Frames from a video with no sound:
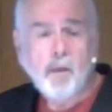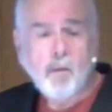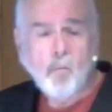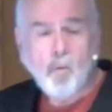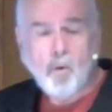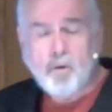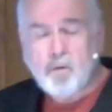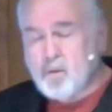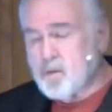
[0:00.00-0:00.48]

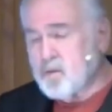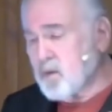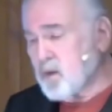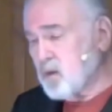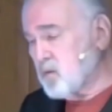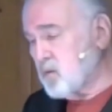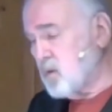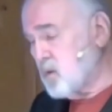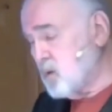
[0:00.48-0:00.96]
One of the
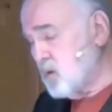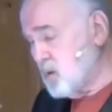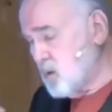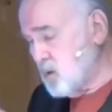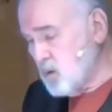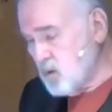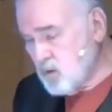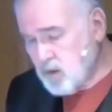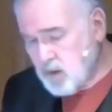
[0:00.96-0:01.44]
things
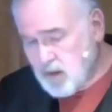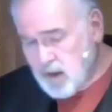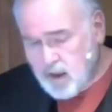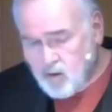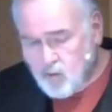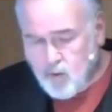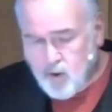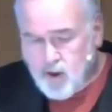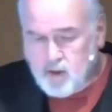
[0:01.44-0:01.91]
that I
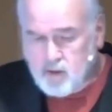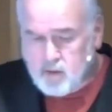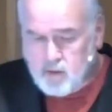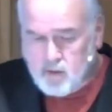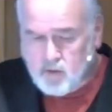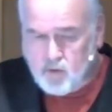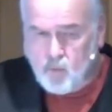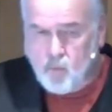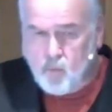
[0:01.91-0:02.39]
read
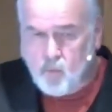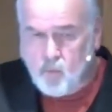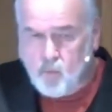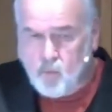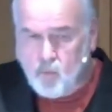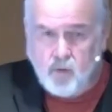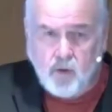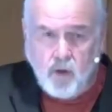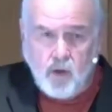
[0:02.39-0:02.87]
this week
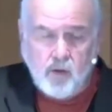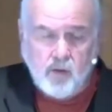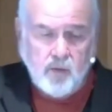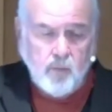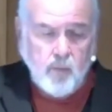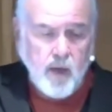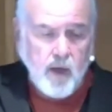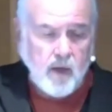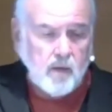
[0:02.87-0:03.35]
is
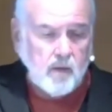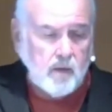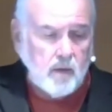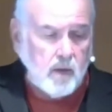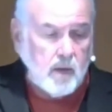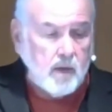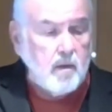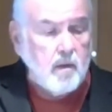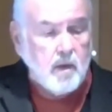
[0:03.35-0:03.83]
about,
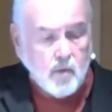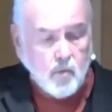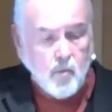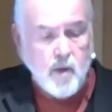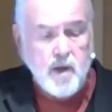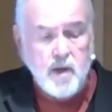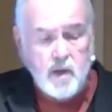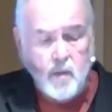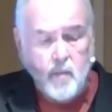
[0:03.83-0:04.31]
in
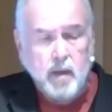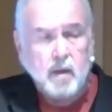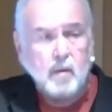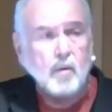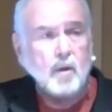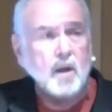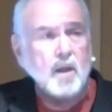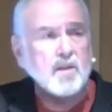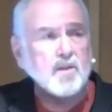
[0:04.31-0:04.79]
reading about
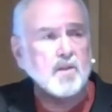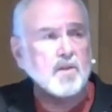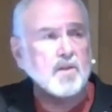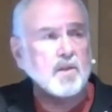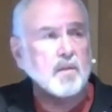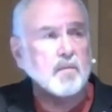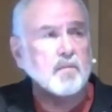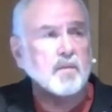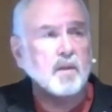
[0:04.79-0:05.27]

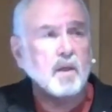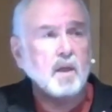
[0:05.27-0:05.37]
relationships,